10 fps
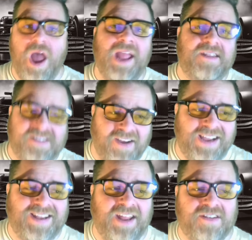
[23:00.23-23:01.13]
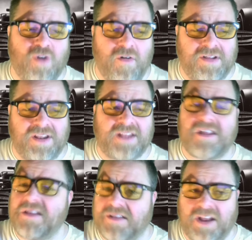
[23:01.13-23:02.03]
exciting stories, and that
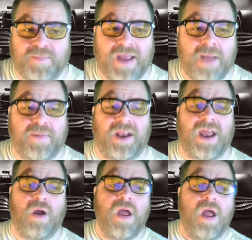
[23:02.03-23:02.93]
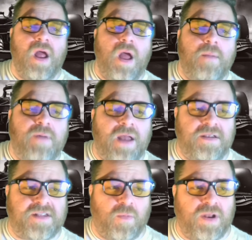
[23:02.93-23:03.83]
doesn't seem to be happening now. And
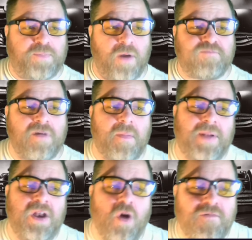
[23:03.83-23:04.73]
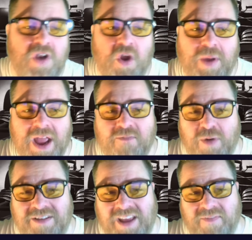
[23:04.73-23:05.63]
someone's put, probably not renewing
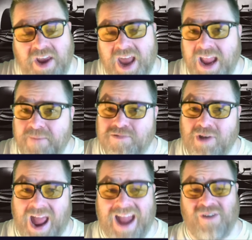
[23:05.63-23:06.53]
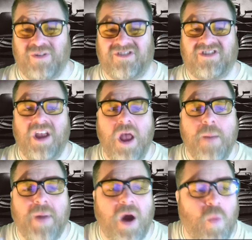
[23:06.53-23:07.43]
F1 TV in April, ouch,
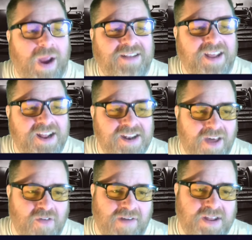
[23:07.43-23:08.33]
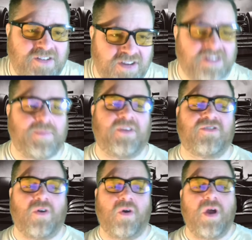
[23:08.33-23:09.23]
but awaiting another race just to be
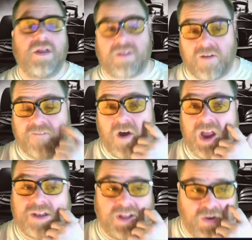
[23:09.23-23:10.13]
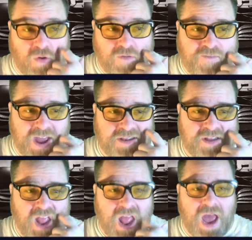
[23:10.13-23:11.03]
sure. So far, it's a yawn fest,
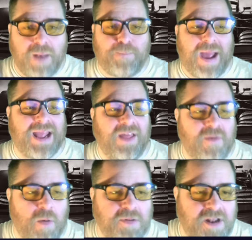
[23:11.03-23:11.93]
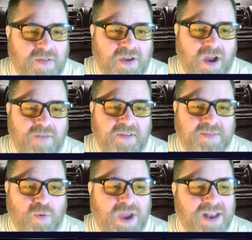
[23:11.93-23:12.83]
and backing them up was another guy,
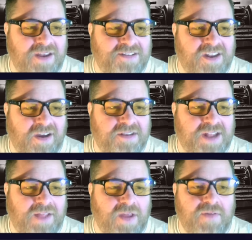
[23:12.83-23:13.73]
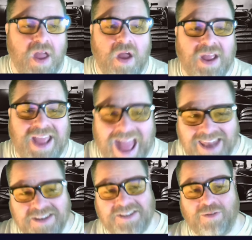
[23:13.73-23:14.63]
Invisible Kid 99, saying they've
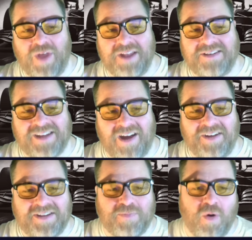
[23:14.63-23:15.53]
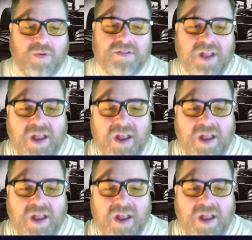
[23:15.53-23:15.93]
cancelled their Sky Sports